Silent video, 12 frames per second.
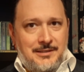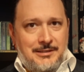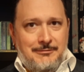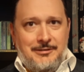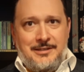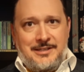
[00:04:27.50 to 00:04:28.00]

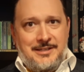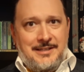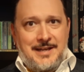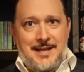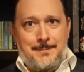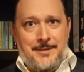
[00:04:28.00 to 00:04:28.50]
"What
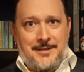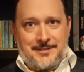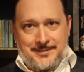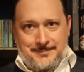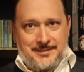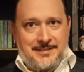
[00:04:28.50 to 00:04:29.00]
could I
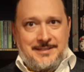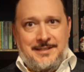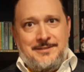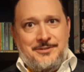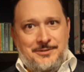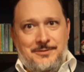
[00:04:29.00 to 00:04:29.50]
possibly
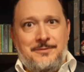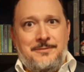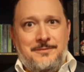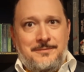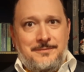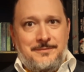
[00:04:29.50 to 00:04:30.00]
teach you?"
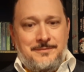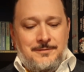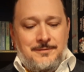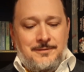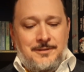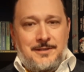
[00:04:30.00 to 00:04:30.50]

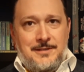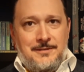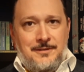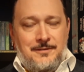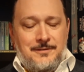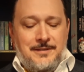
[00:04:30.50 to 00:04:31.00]
Looking
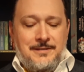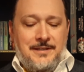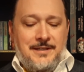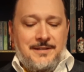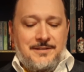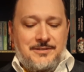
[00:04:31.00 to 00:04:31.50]

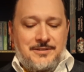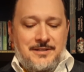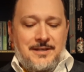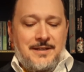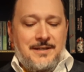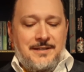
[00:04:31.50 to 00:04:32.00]
longingly at the
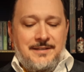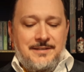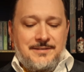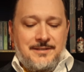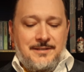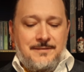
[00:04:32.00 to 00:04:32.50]
sky, he
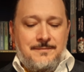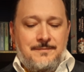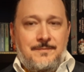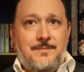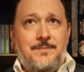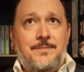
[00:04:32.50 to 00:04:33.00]
said,
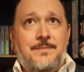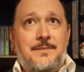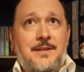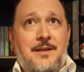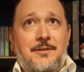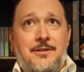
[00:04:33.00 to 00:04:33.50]

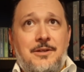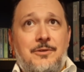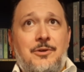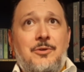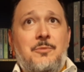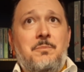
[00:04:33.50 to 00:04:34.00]
"How to go
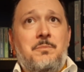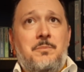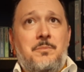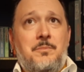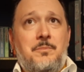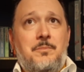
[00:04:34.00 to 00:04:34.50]
home.
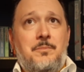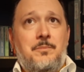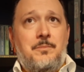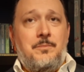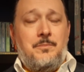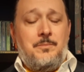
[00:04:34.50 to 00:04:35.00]

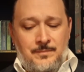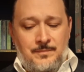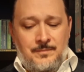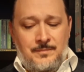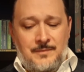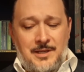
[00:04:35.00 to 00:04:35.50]

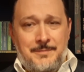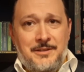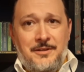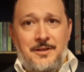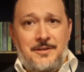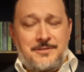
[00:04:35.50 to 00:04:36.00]
I've
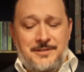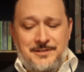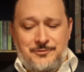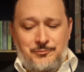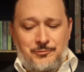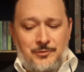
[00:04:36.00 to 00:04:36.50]
been locked on
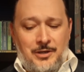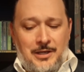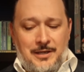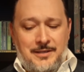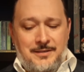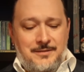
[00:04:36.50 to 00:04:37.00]
this
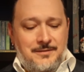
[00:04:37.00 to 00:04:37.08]
rock